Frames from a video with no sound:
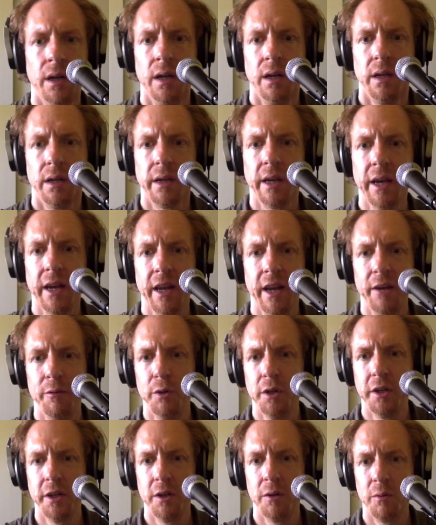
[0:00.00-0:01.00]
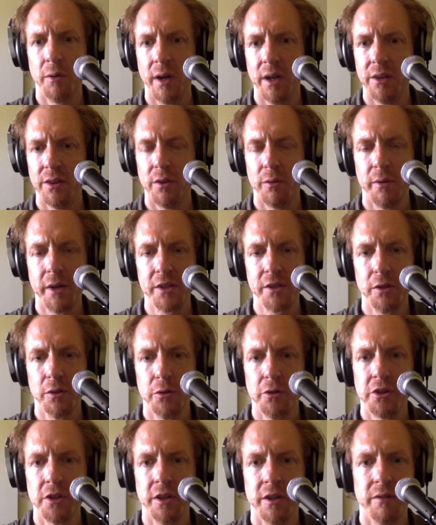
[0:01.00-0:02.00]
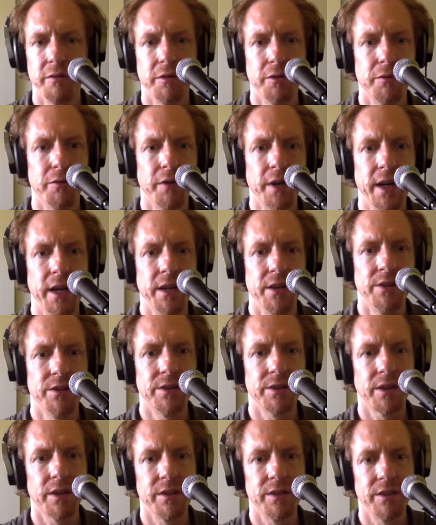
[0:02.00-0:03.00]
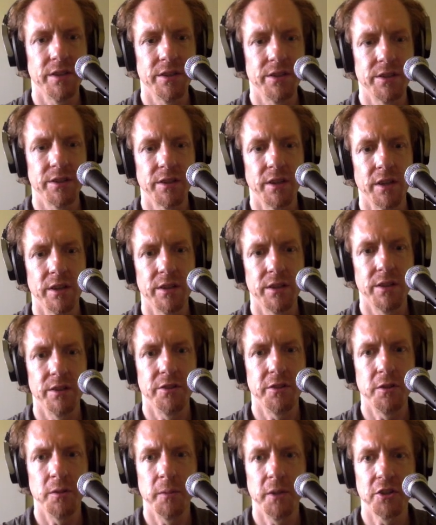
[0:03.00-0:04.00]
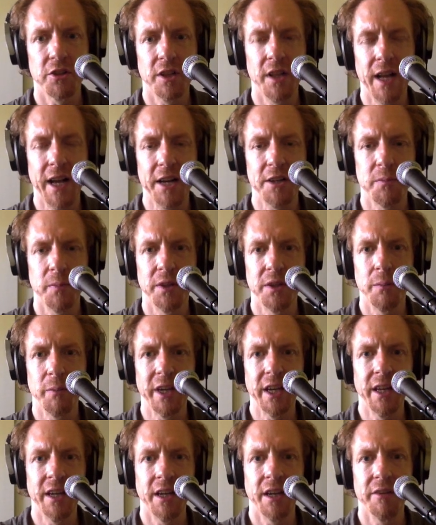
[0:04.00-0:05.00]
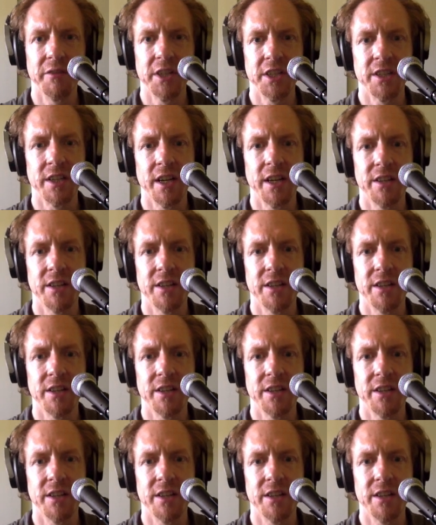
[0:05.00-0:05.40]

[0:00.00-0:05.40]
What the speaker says: Yeah, and I really don't want the resolution of the phrase because there's too much clash, but the beginning of it's nice.